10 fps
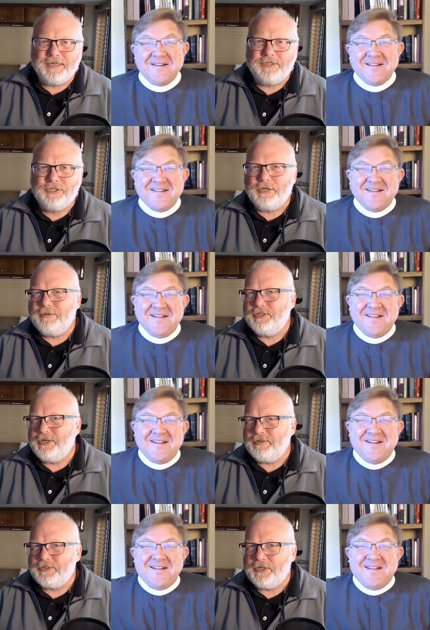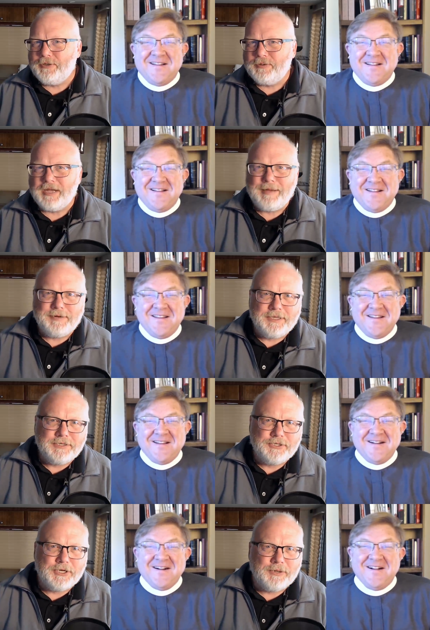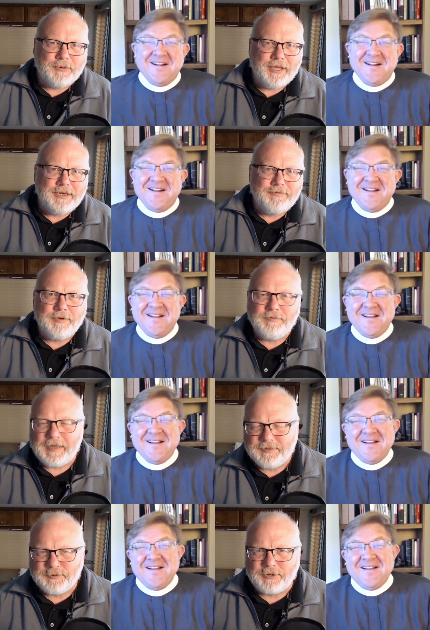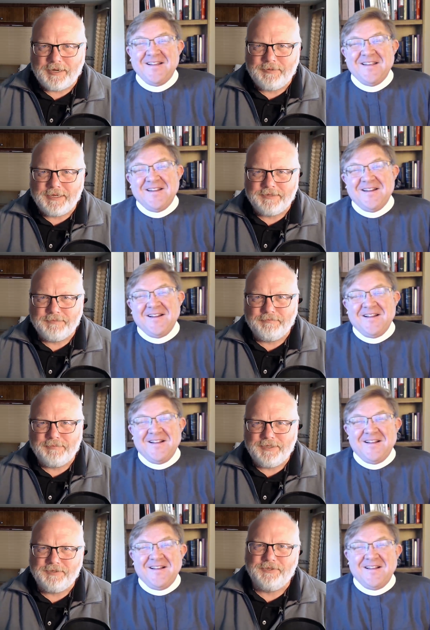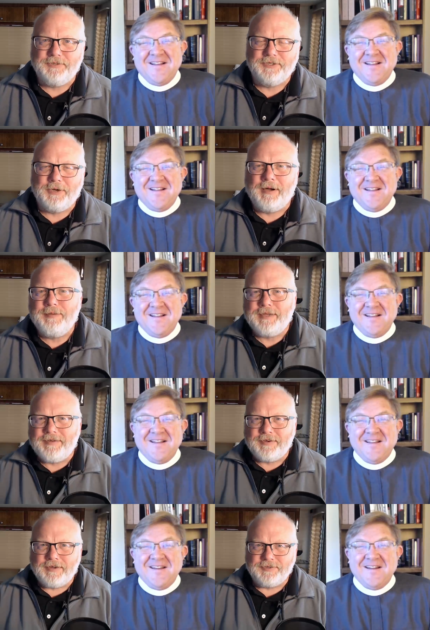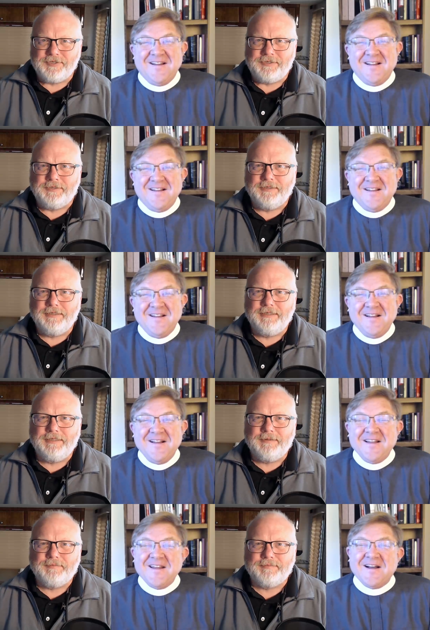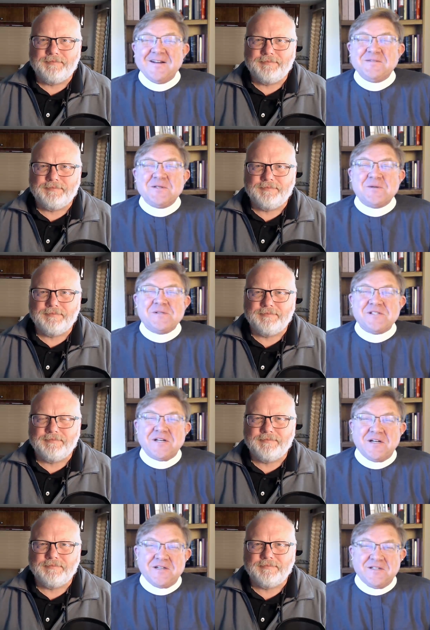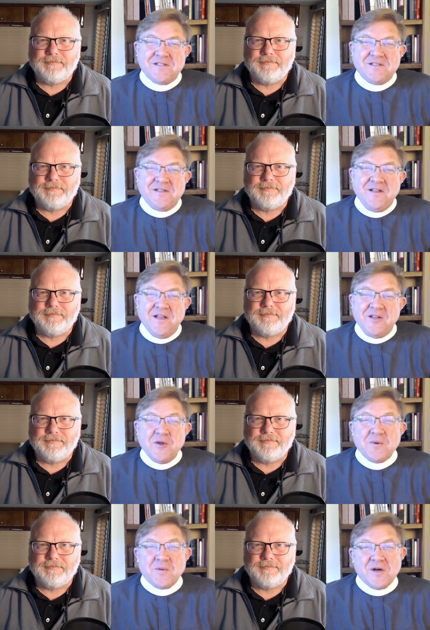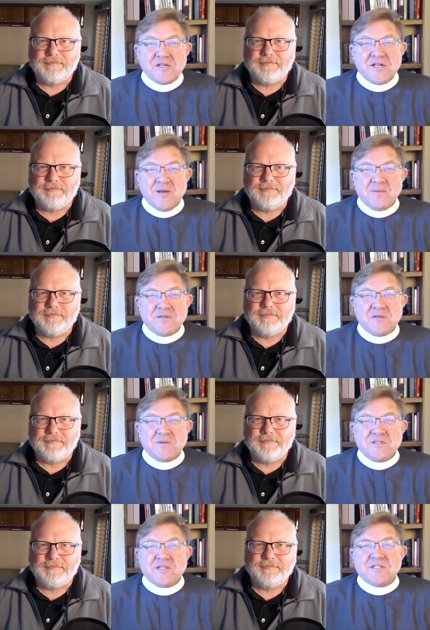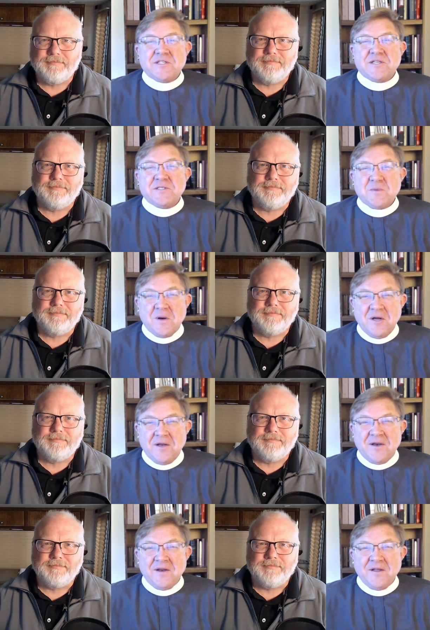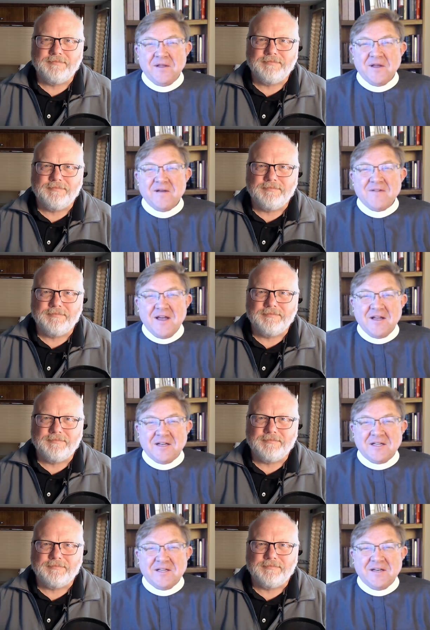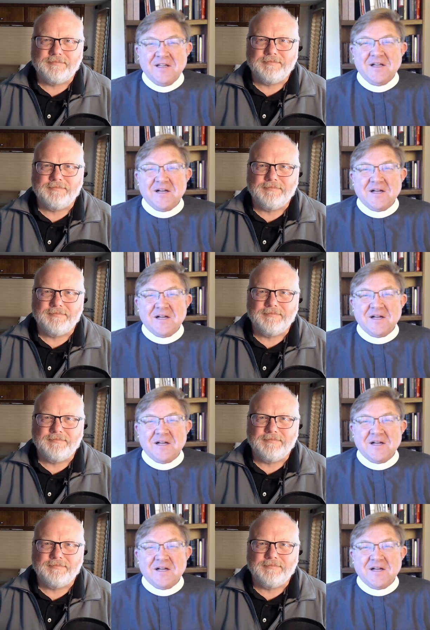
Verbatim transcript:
Speaker 1: like the show, share the show, comment on the show, and if you have not subscribed yet, please do so. I'm Kevin Kallsen.
Speaker 2: And I'm George Conger. And you've been watching episode 661 of Anglican